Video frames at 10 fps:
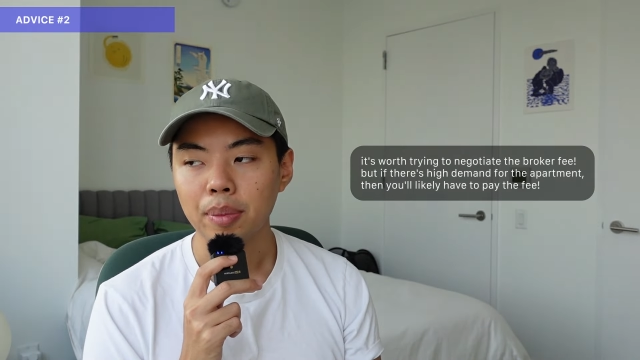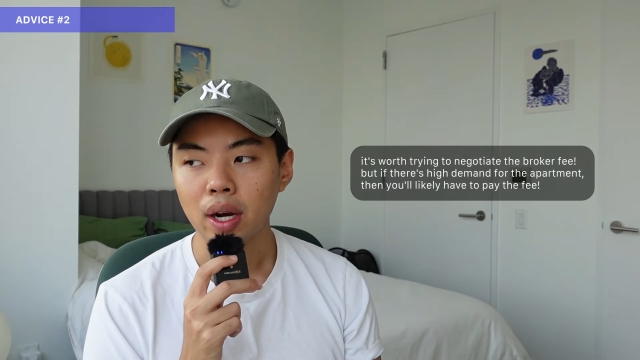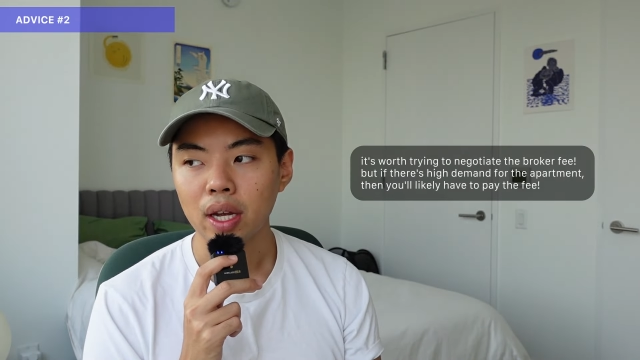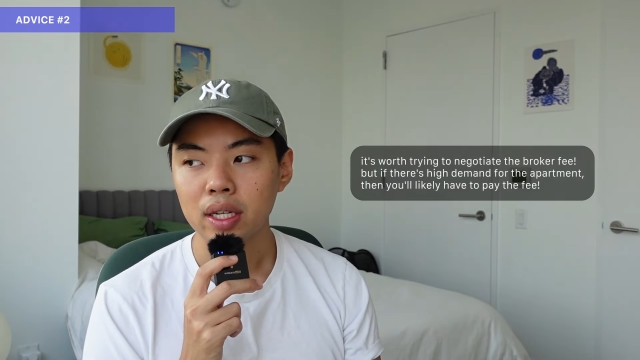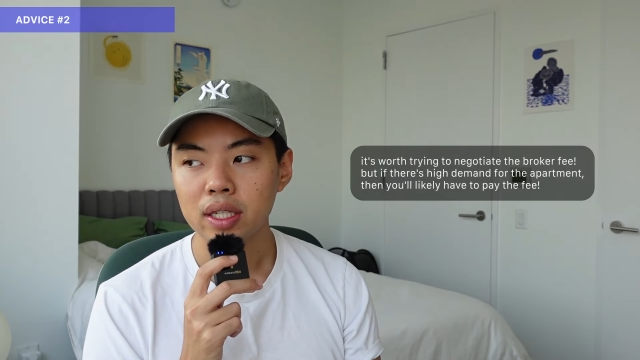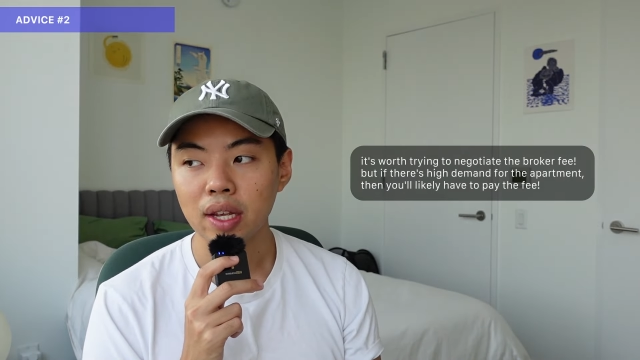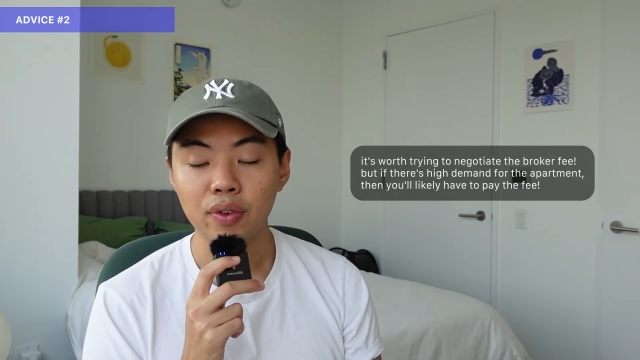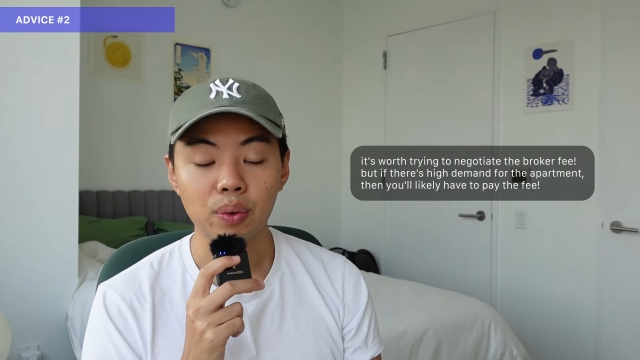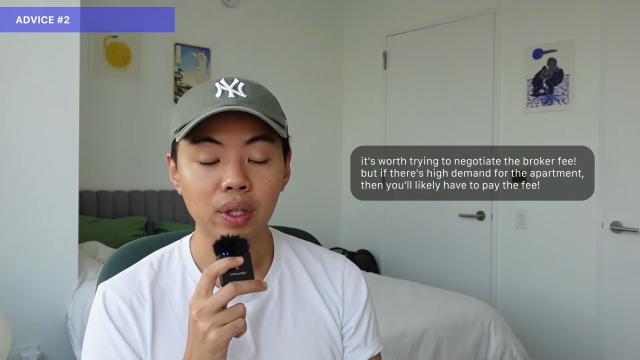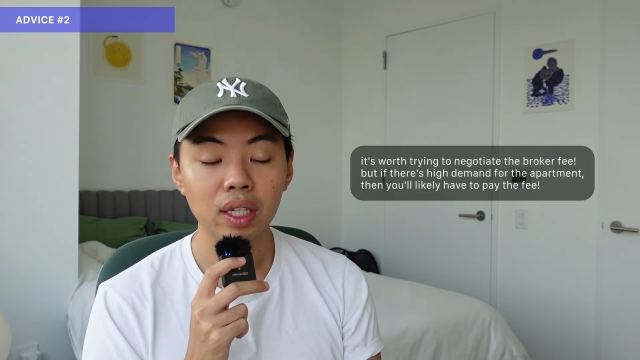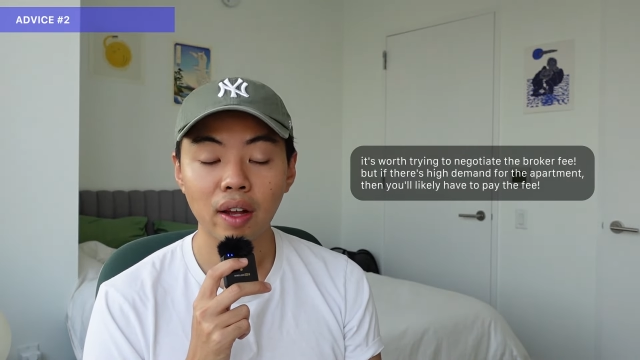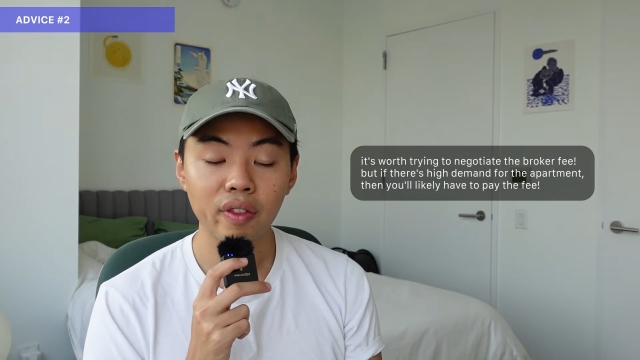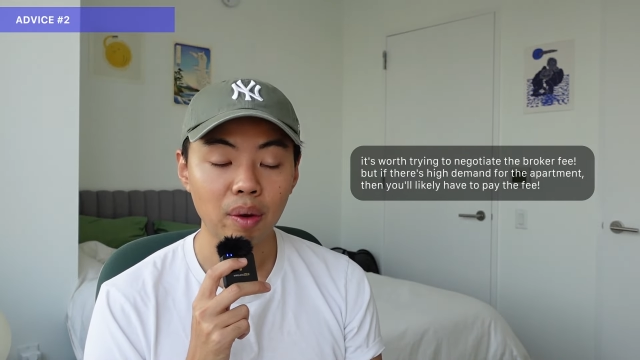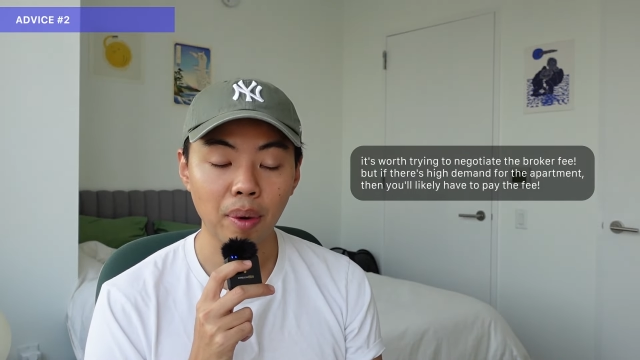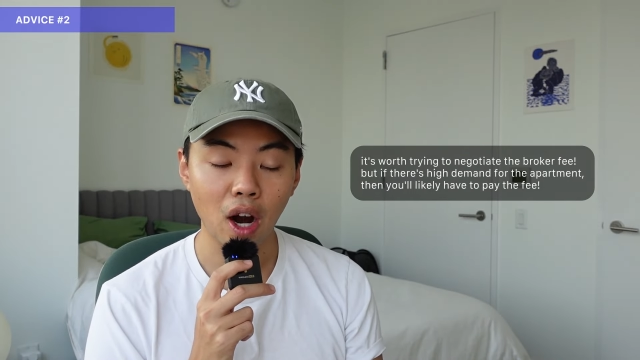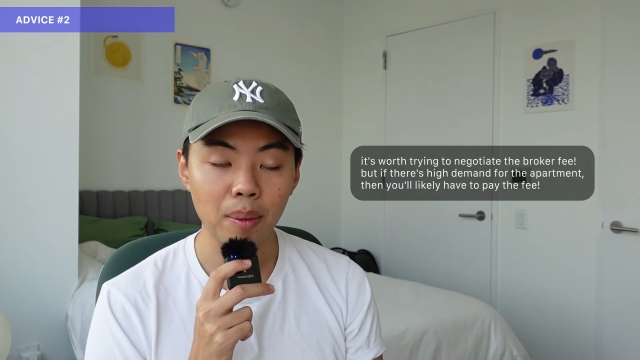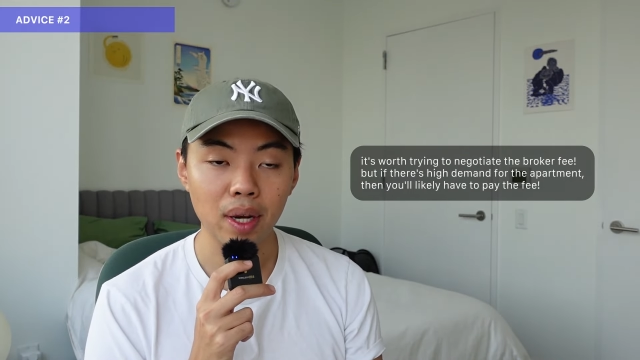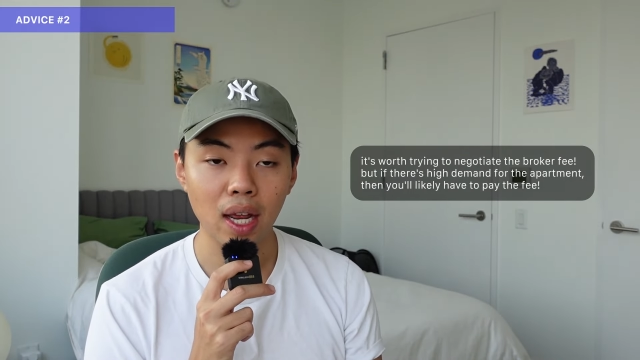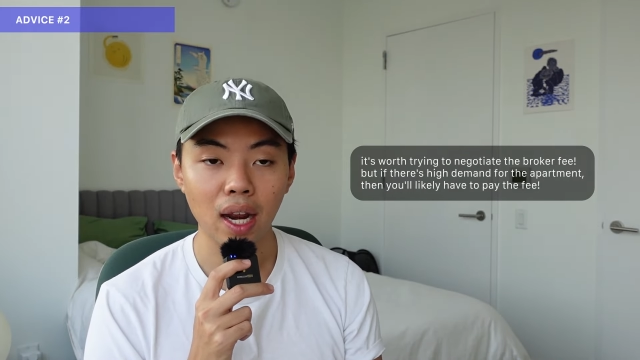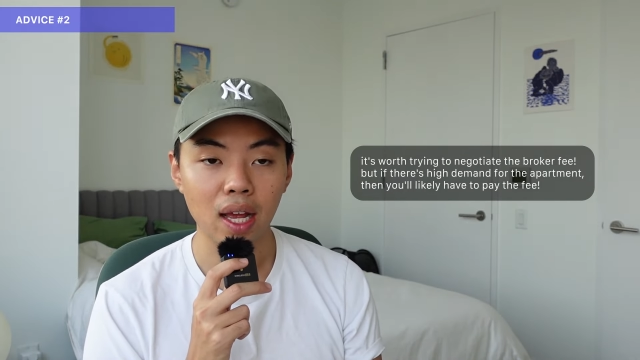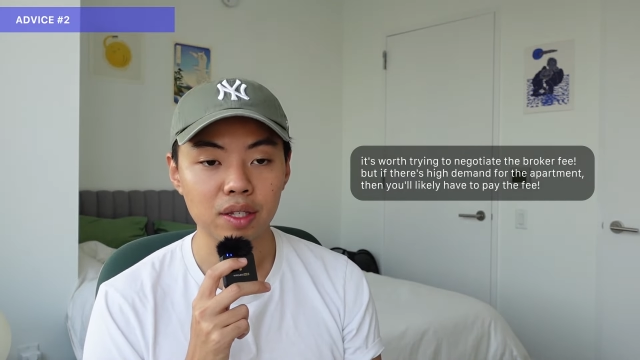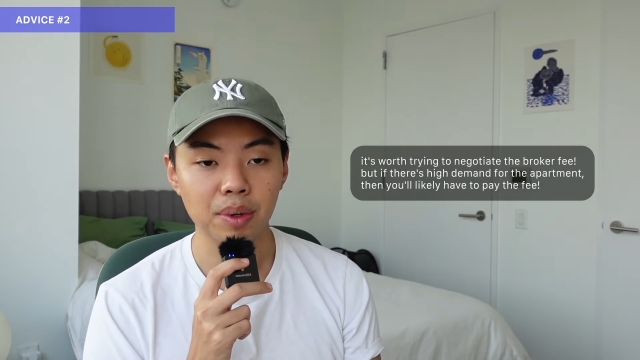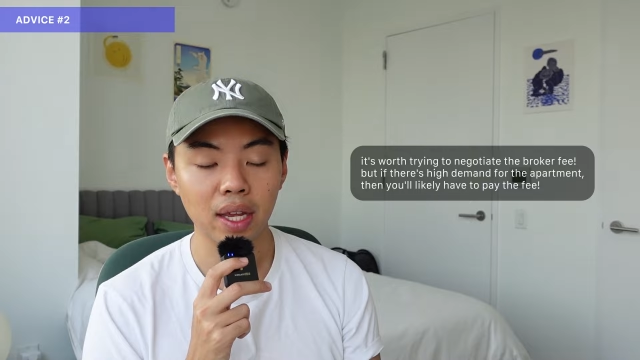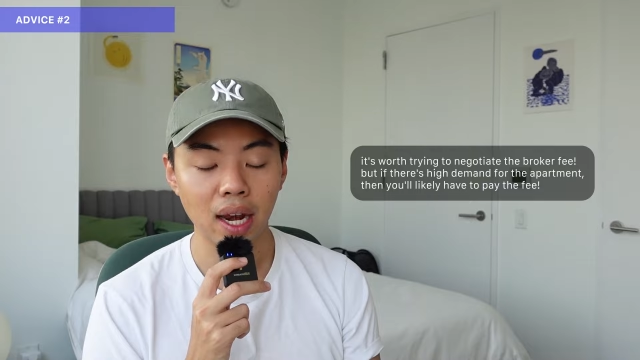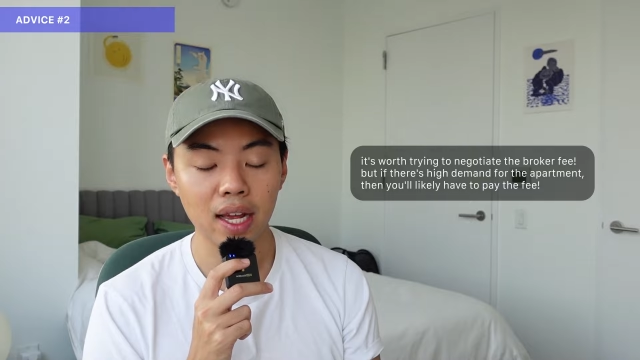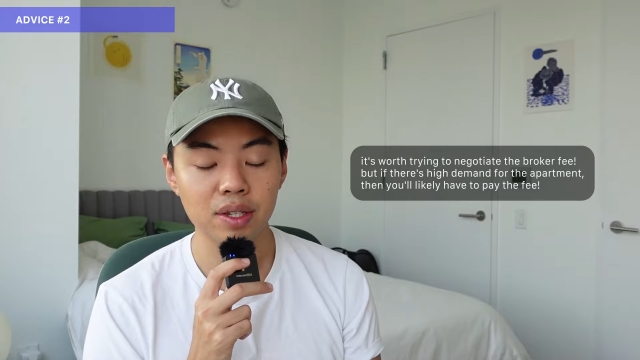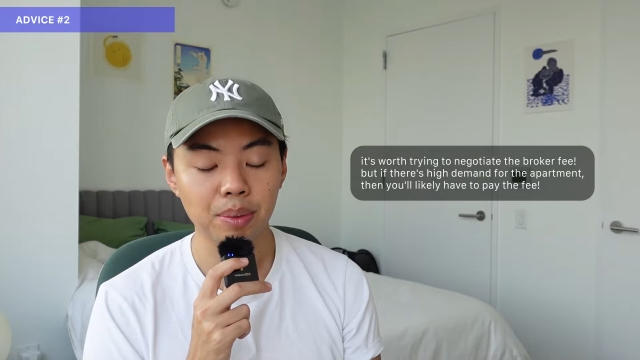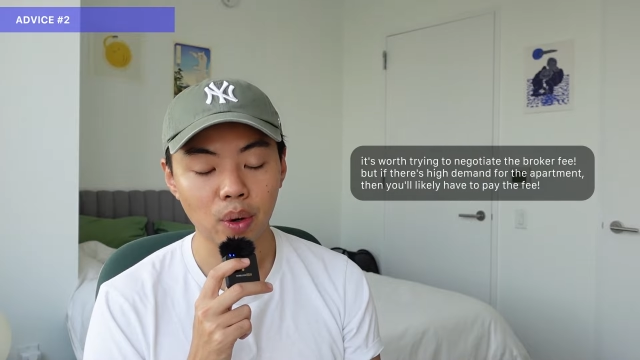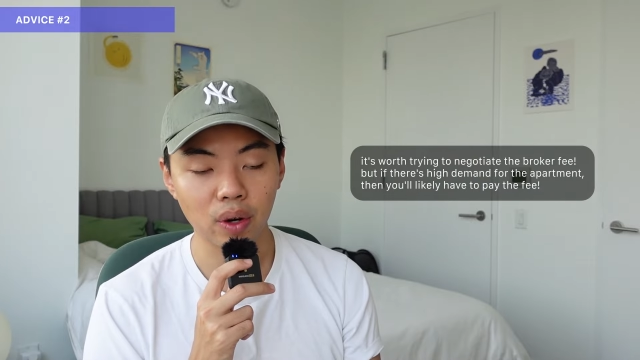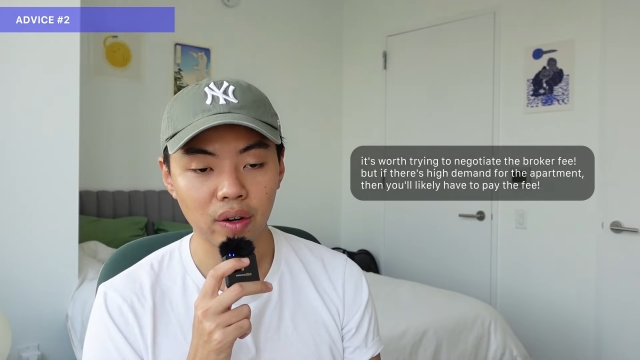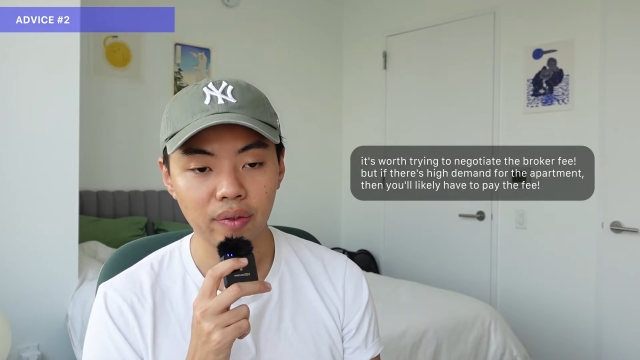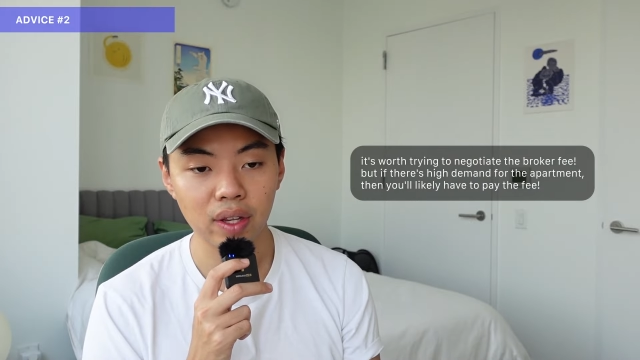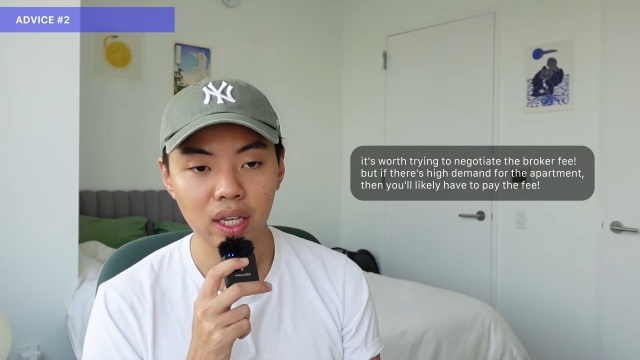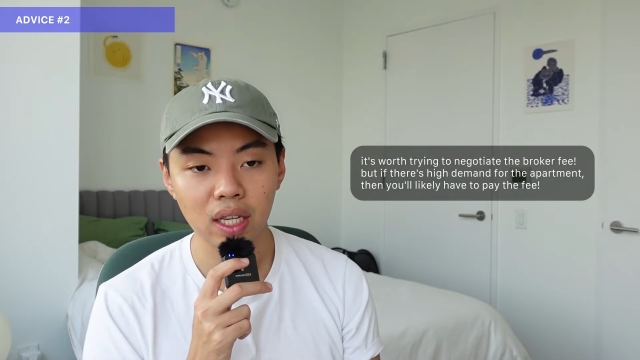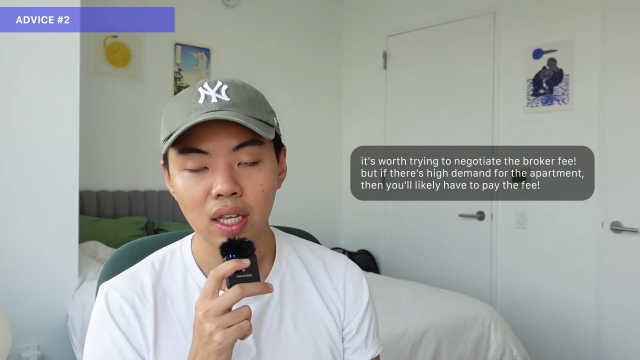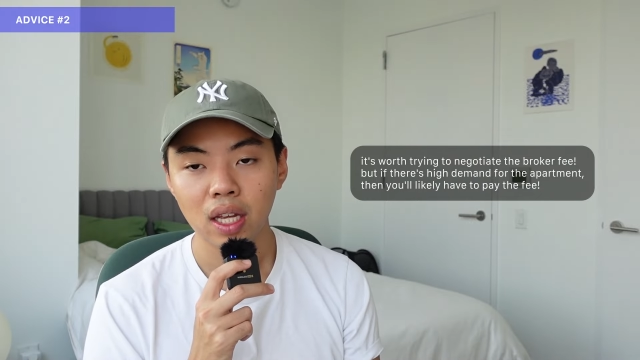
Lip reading: But if you really love the apartment, it has a broker fee.